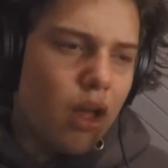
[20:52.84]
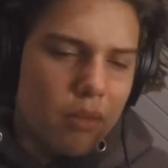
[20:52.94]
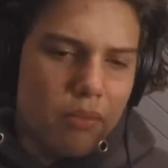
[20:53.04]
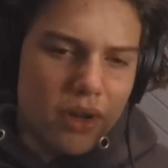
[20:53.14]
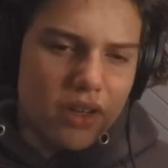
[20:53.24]

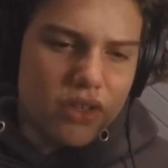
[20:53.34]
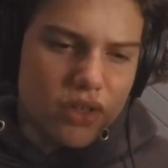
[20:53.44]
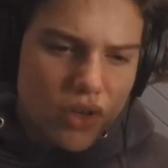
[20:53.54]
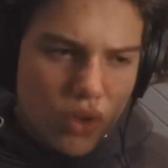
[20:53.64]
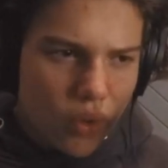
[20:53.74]
but it's
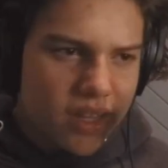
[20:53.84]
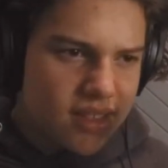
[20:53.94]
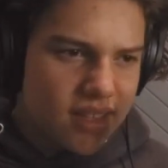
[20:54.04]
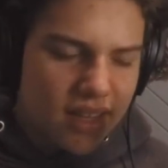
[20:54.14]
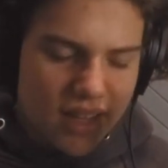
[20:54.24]

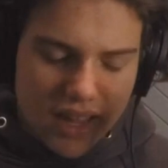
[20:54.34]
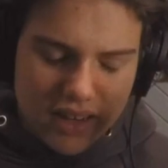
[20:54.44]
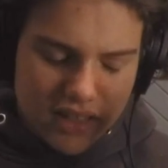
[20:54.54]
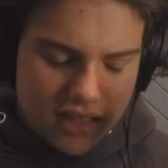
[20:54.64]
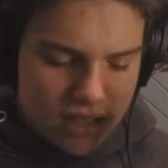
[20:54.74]
noisy, and
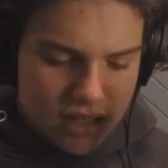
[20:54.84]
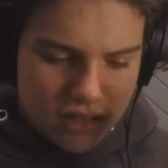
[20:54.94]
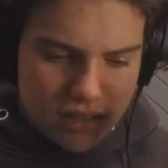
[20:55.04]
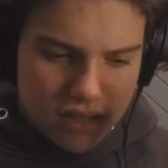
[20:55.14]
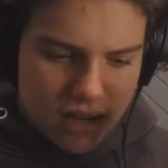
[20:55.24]
it's
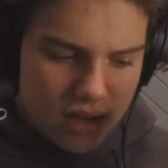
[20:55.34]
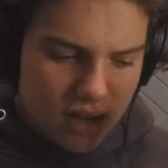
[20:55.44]
just,